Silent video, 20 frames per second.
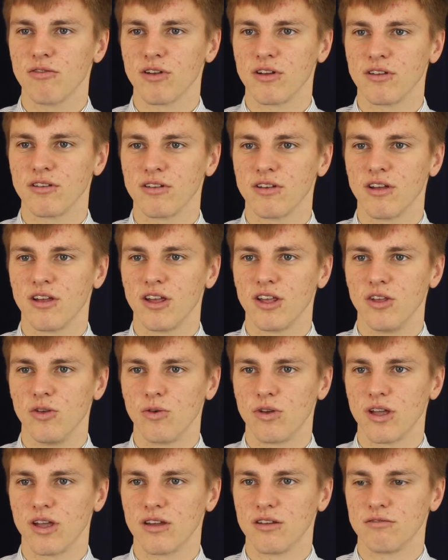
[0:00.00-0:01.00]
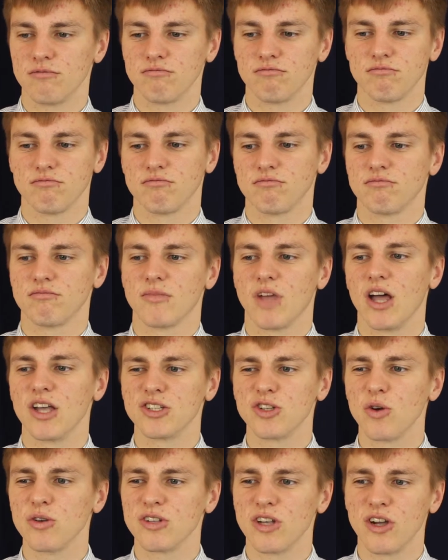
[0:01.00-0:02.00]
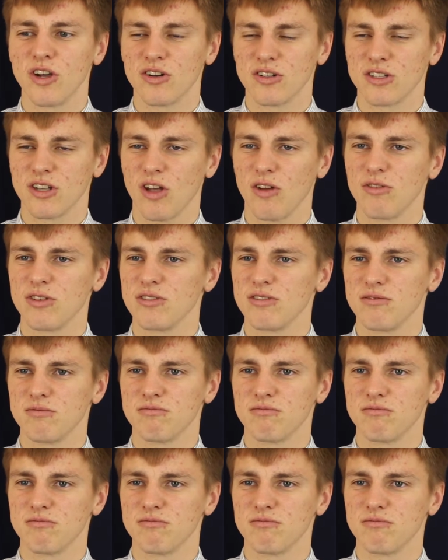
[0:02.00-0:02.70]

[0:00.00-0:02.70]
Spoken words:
and you can associate yourself